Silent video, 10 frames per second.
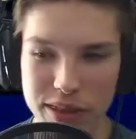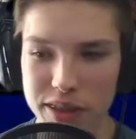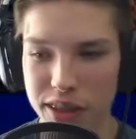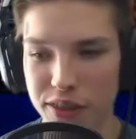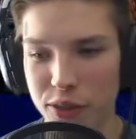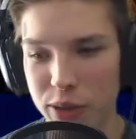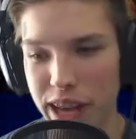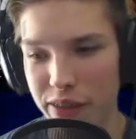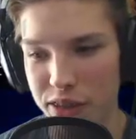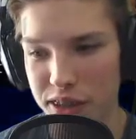It's like just
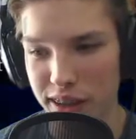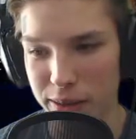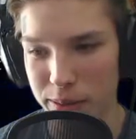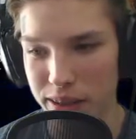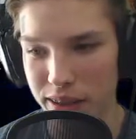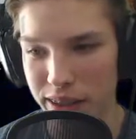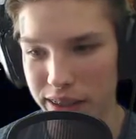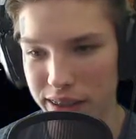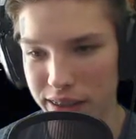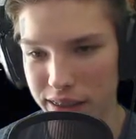free
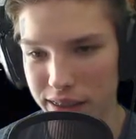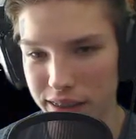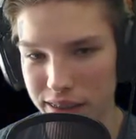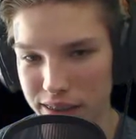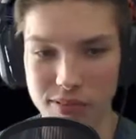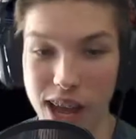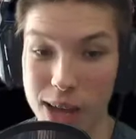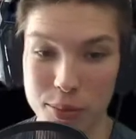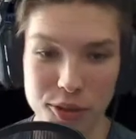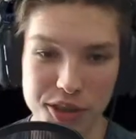advertisement. Like,
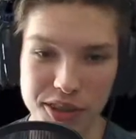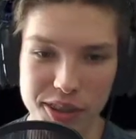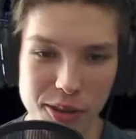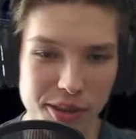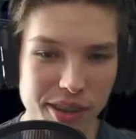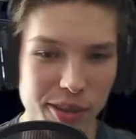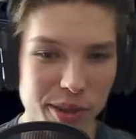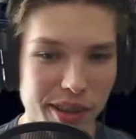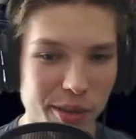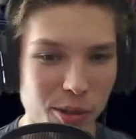I personally don't see a